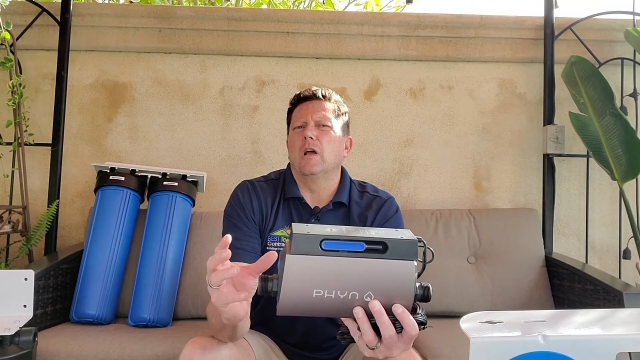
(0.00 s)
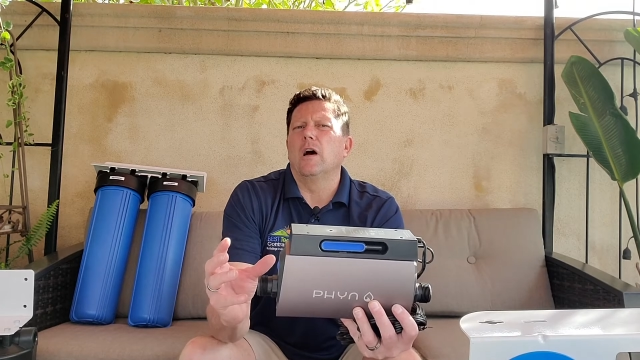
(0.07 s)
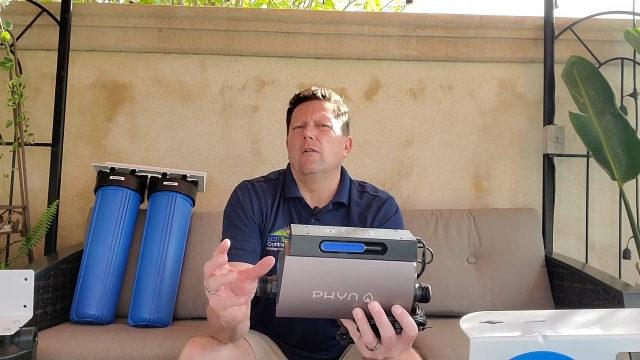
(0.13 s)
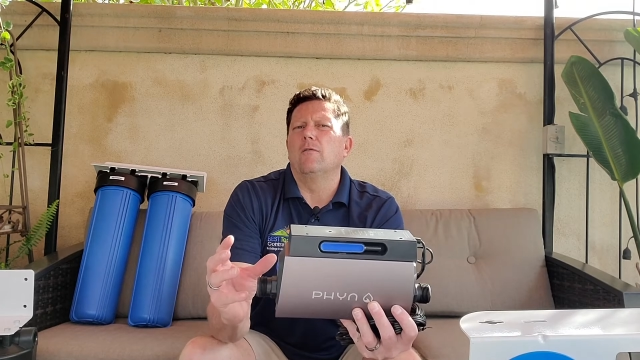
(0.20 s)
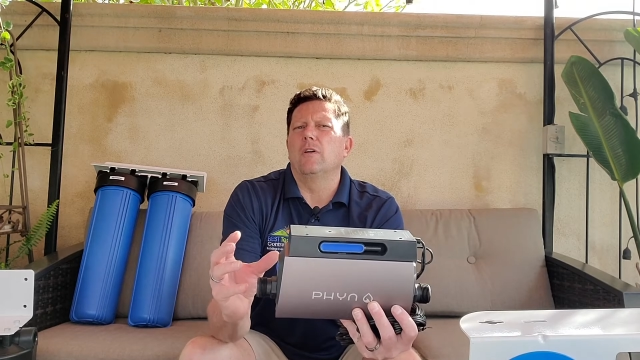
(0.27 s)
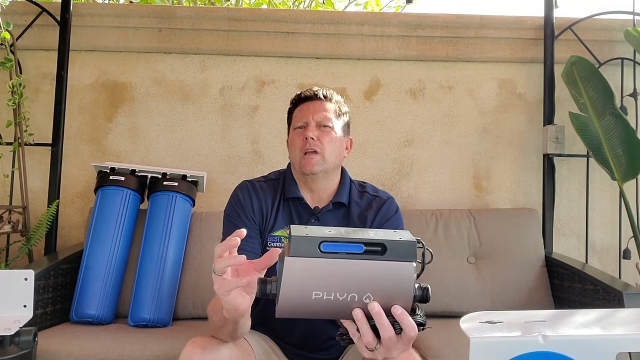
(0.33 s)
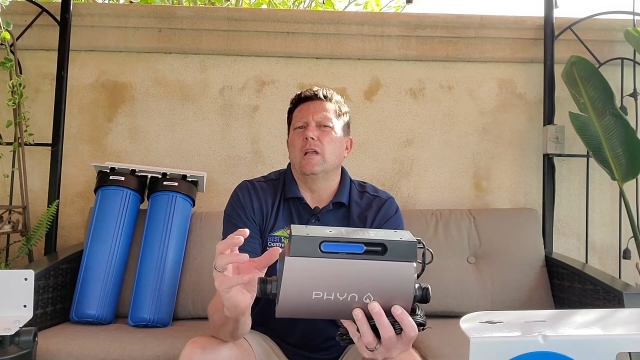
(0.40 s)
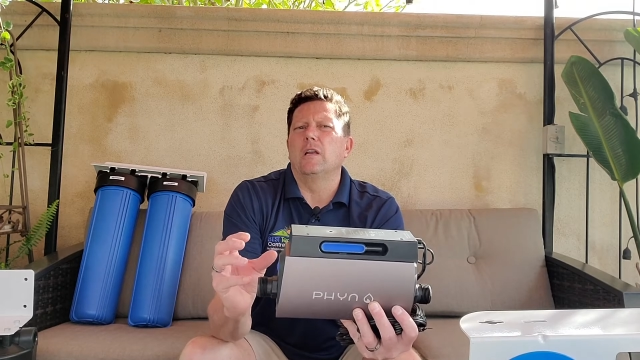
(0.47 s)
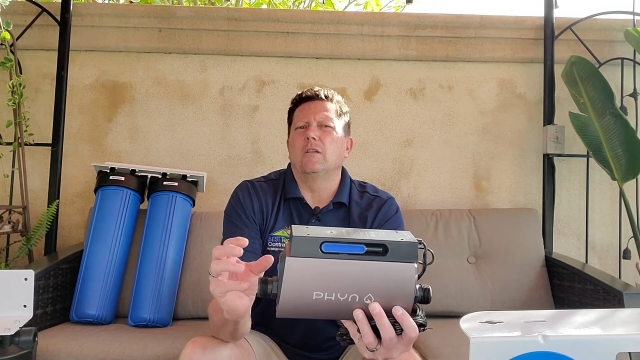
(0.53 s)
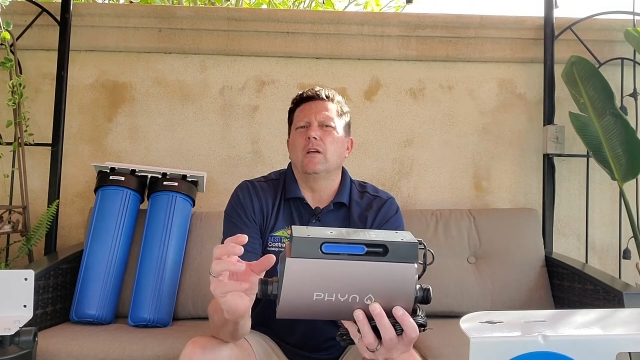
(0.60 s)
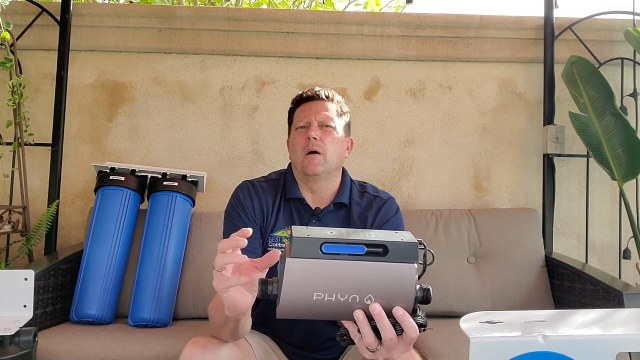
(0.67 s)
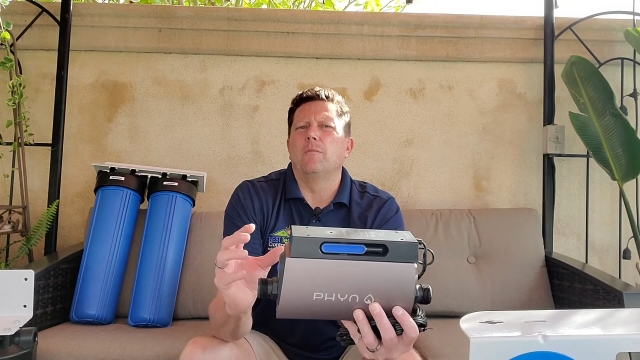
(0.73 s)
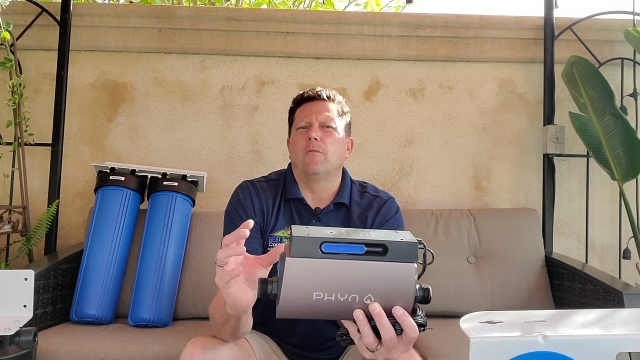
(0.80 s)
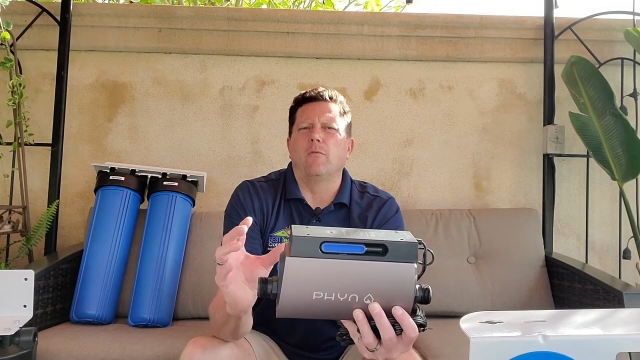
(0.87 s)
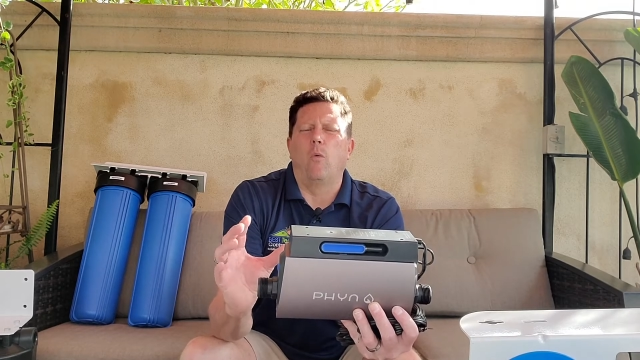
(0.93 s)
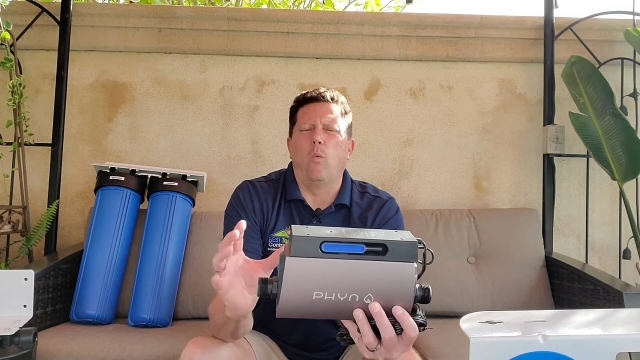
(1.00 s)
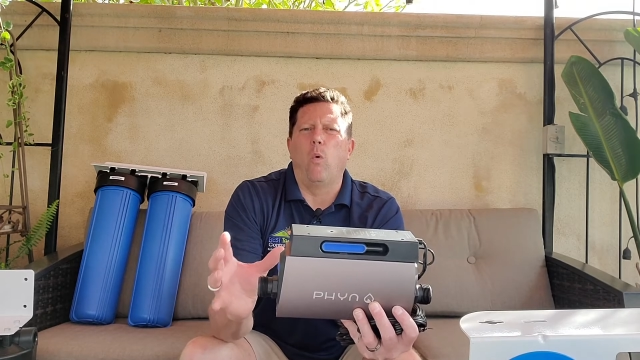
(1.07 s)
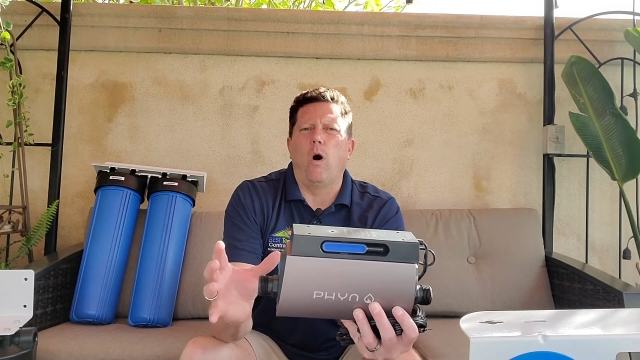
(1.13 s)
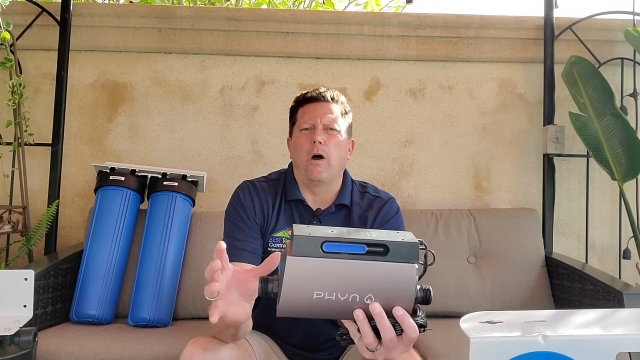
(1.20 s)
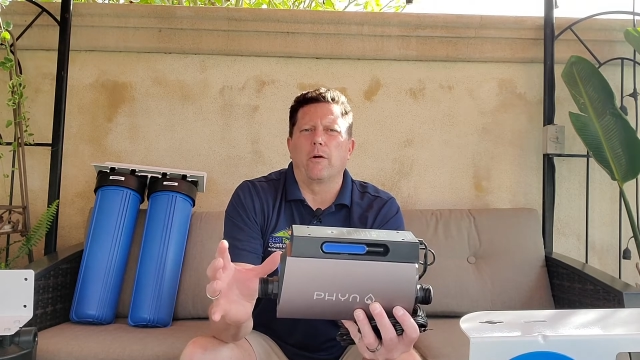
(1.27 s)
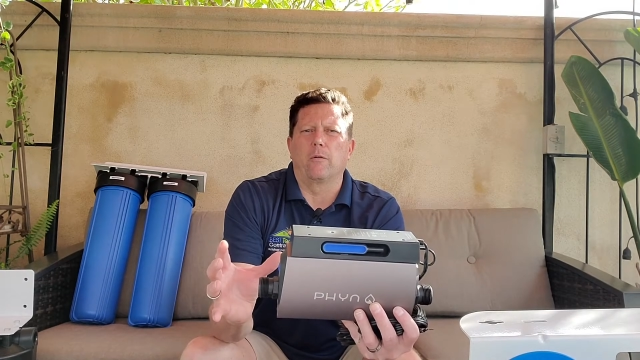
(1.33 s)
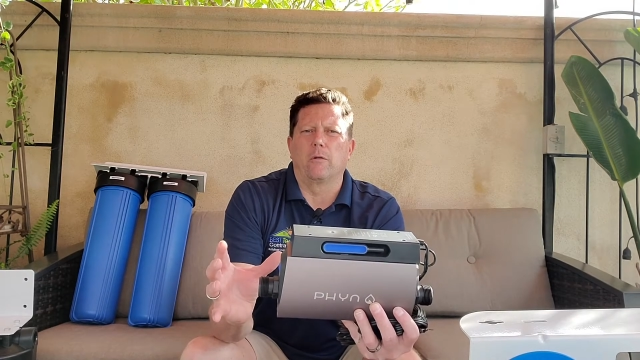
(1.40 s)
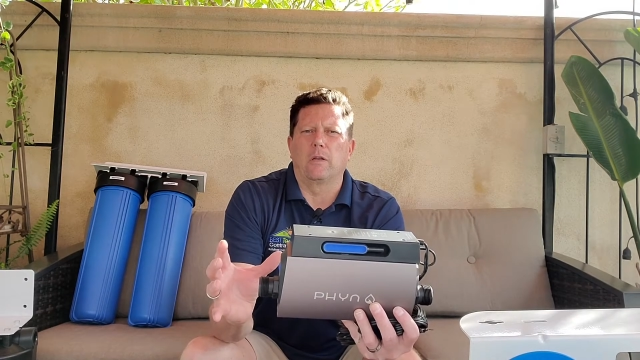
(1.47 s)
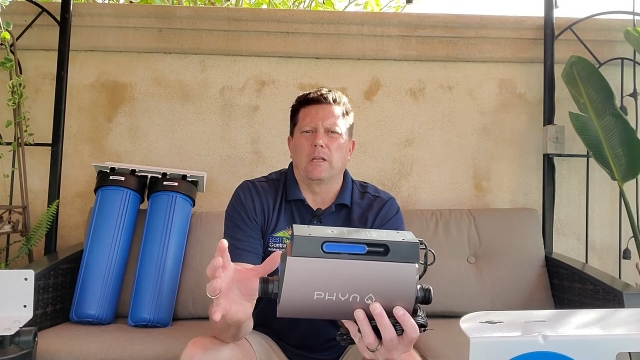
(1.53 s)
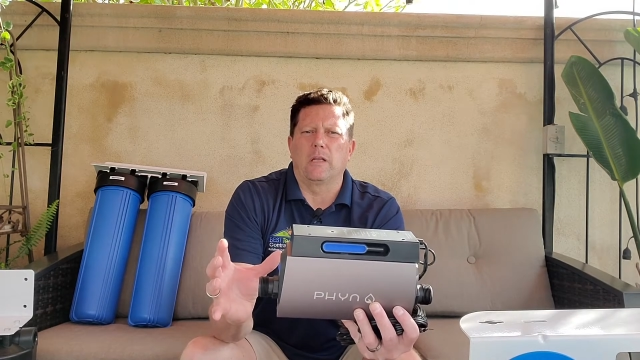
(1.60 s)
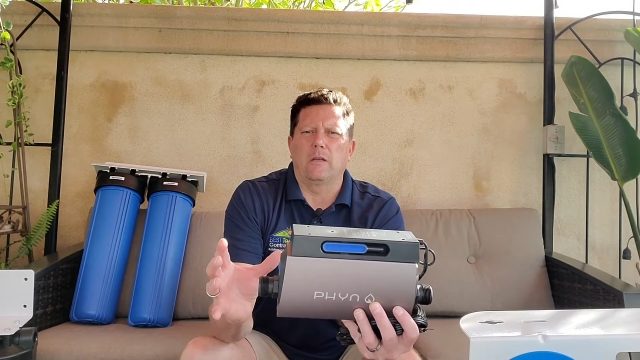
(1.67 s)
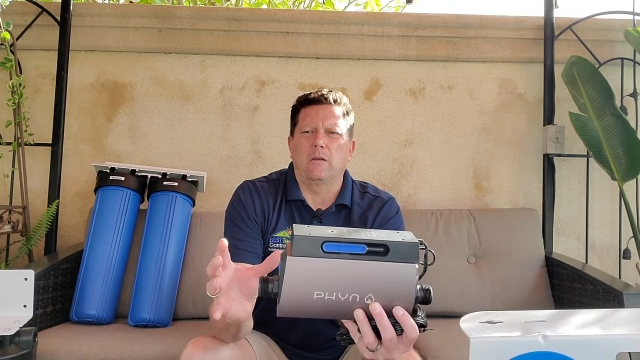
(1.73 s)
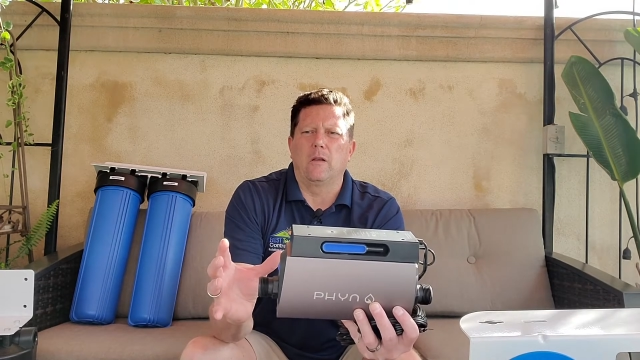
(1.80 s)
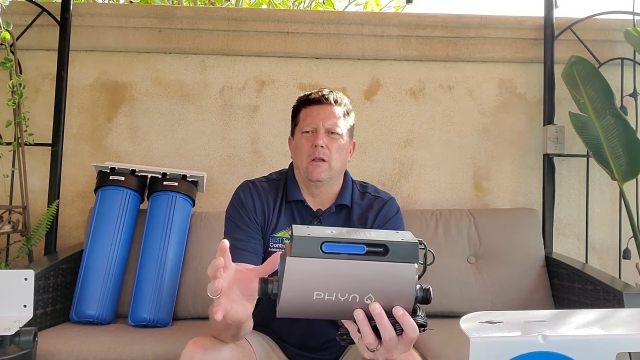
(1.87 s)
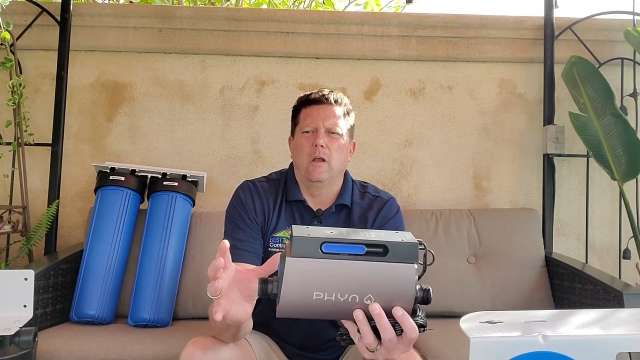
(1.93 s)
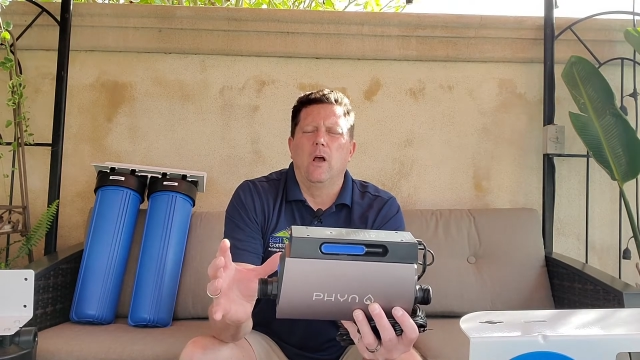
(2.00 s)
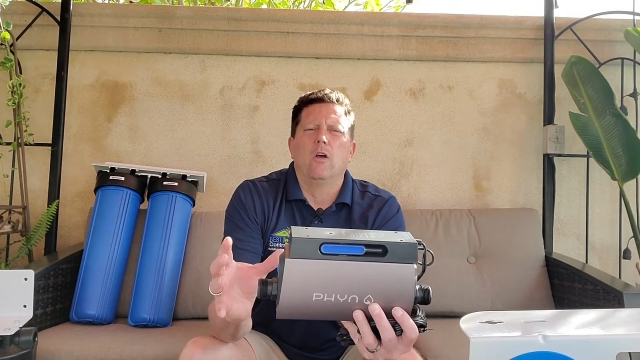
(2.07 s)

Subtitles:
have any type of a water leak.